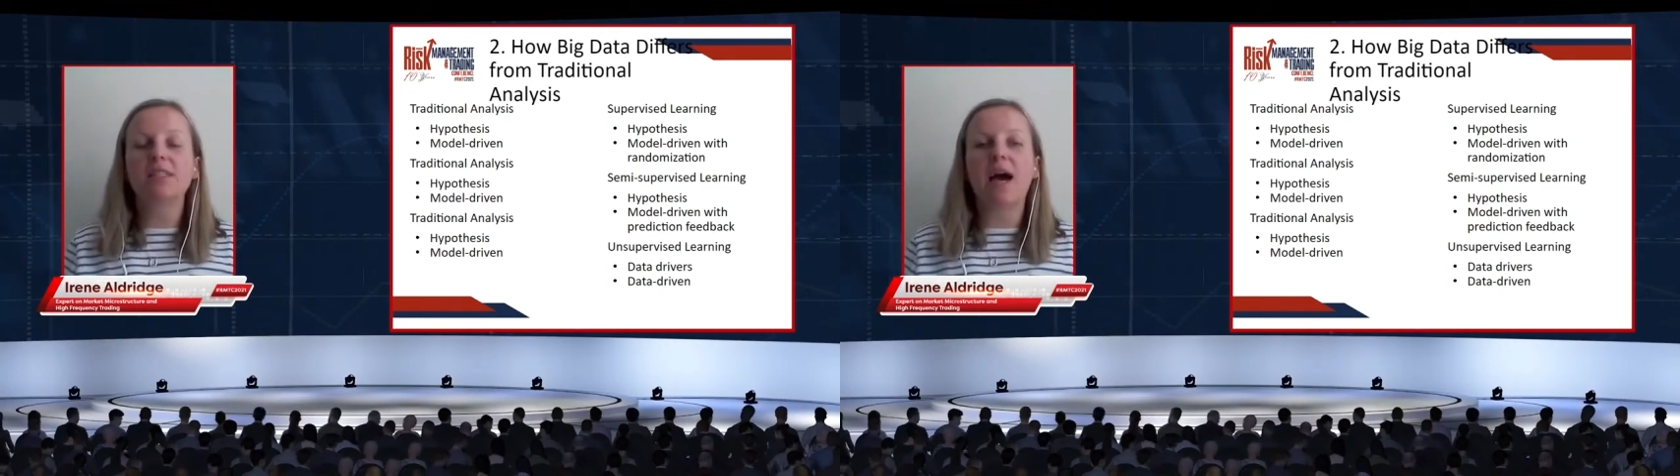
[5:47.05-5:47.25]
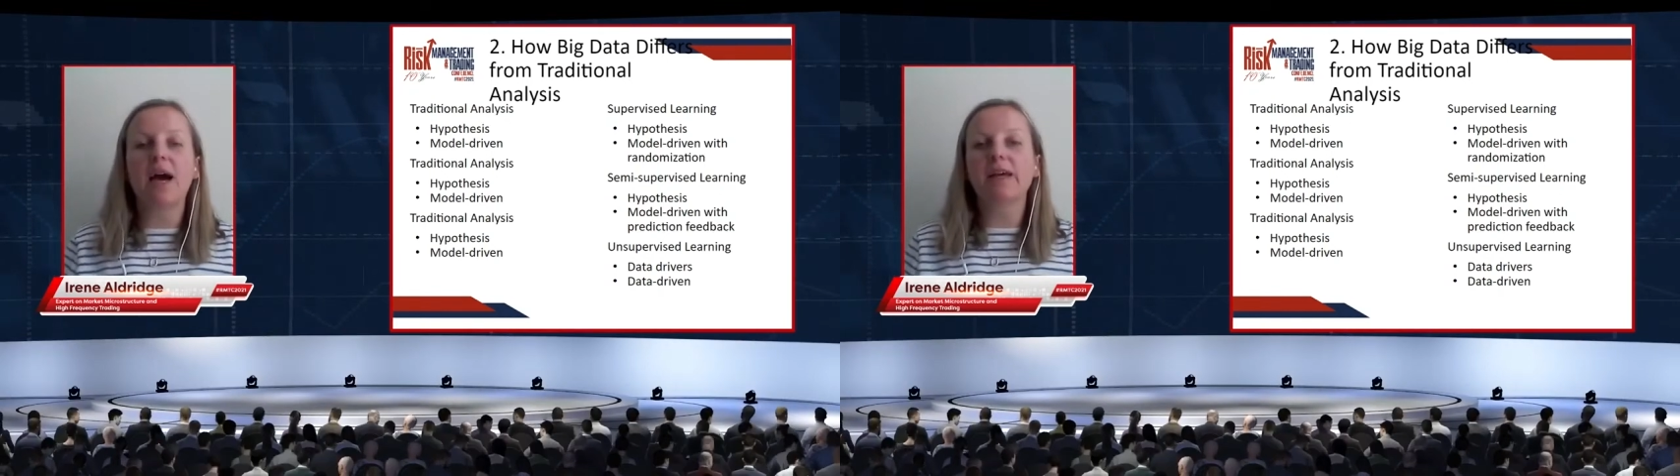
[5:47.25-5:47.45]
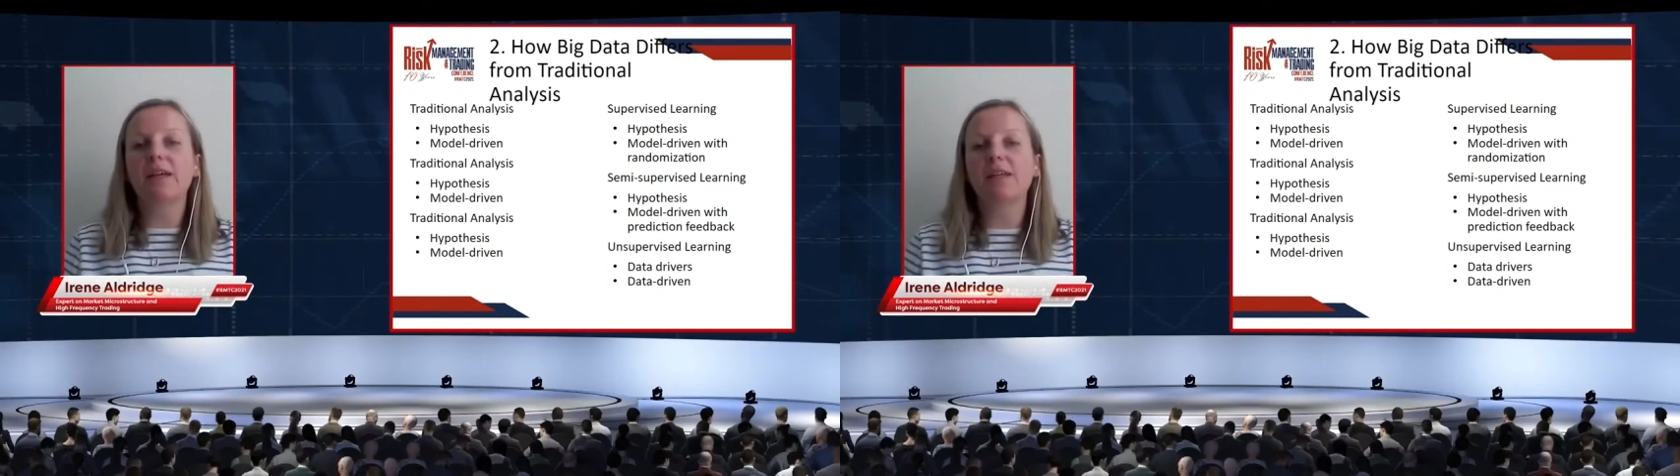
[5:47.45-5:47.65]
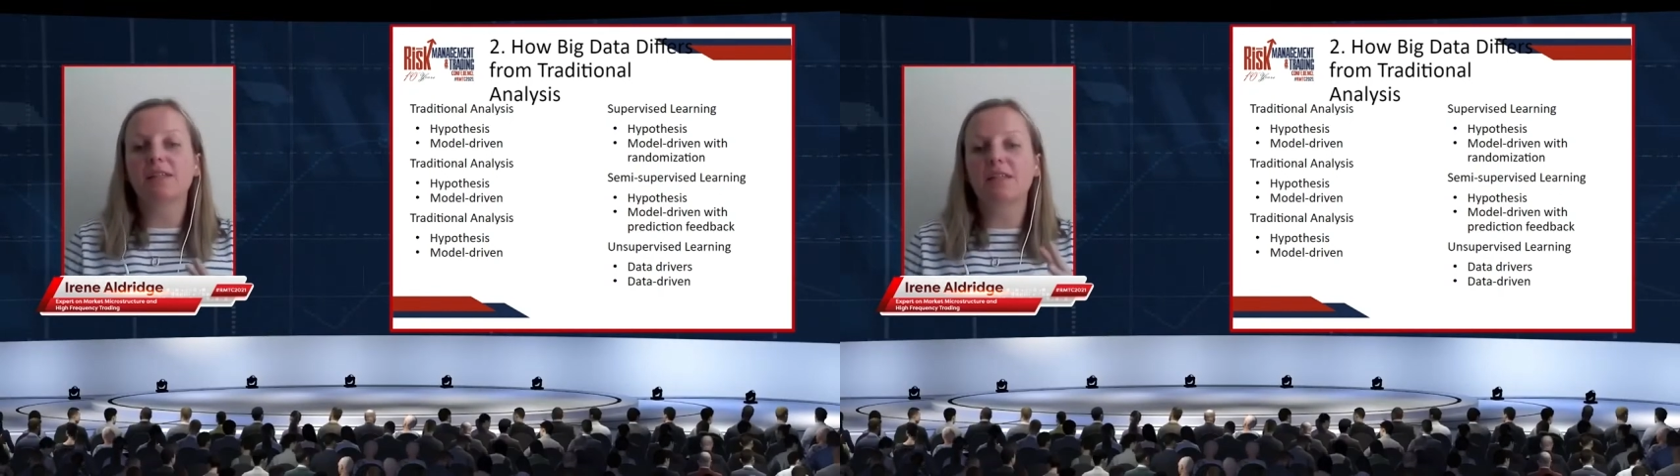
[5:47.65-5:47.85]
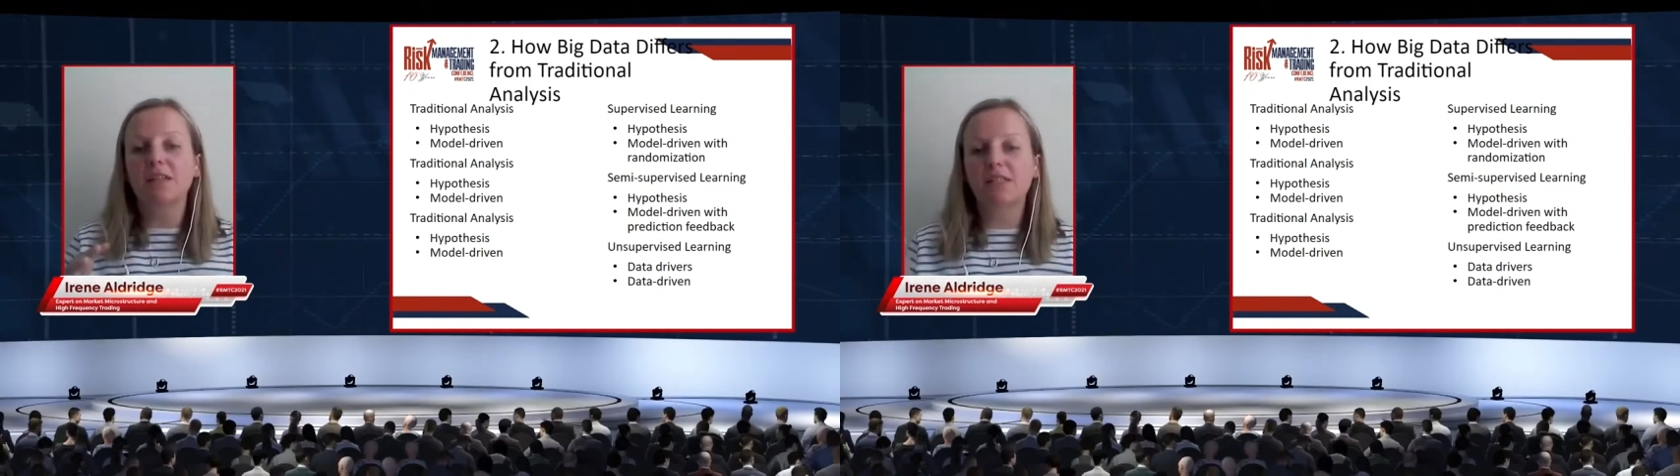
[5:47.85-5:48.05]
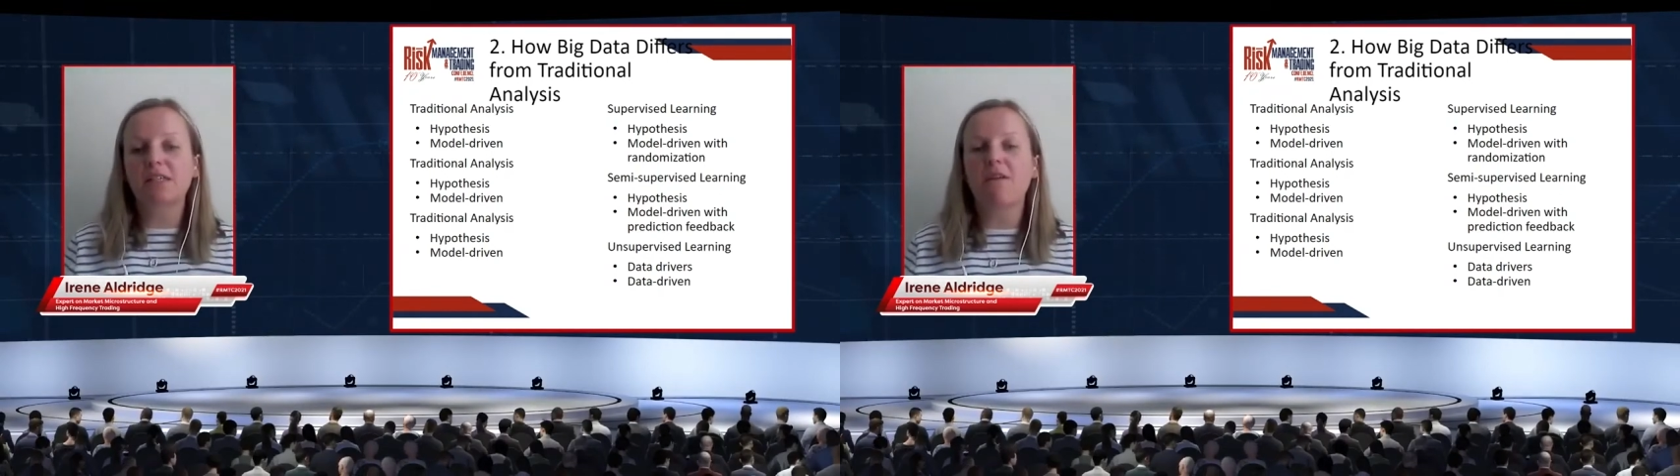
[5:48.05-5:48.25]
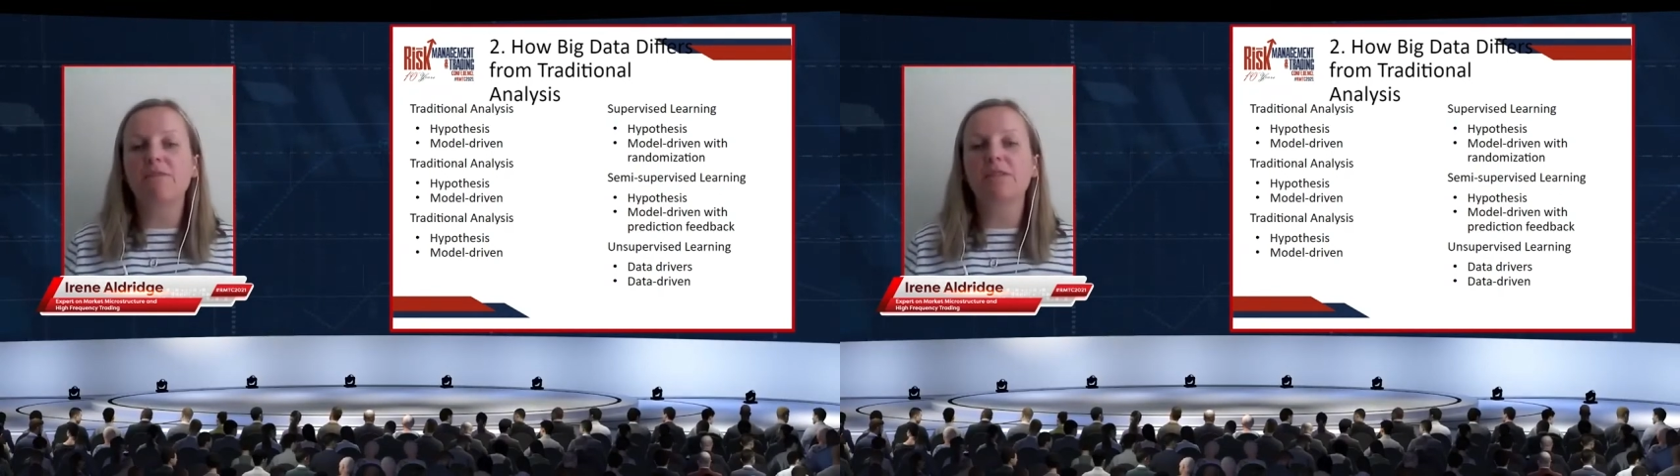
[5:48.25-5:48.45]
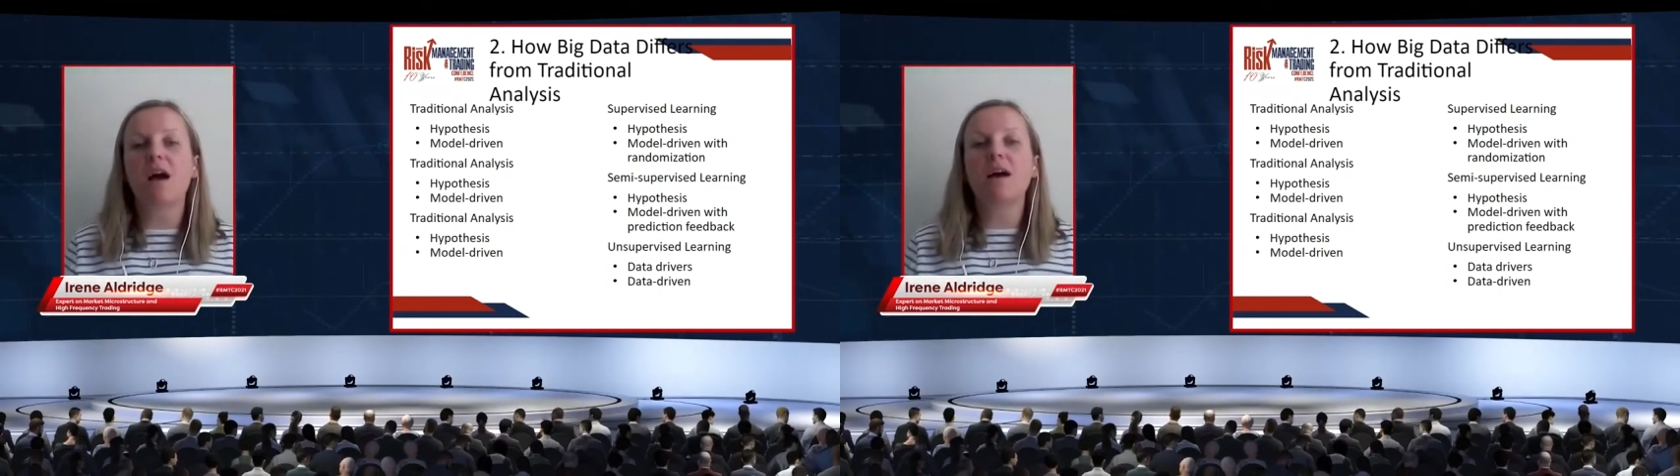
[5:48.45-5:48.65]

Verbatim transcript: data itself is